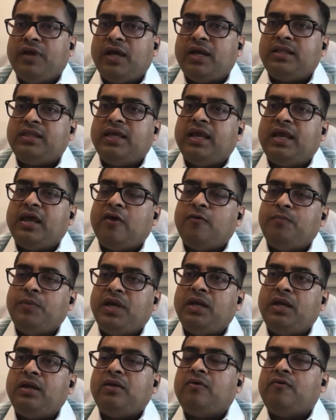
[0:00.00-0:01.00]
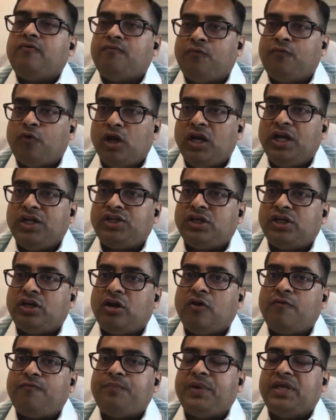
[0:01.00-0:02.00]
where there have been
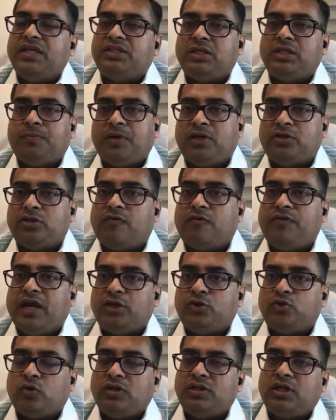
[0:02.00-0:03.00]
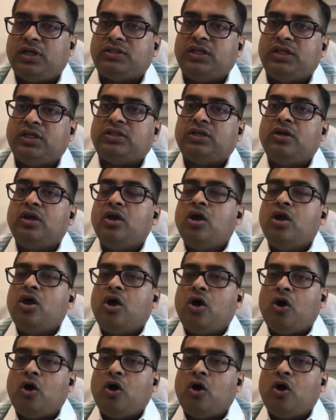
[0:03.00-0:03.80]
violation of principles of natural justice,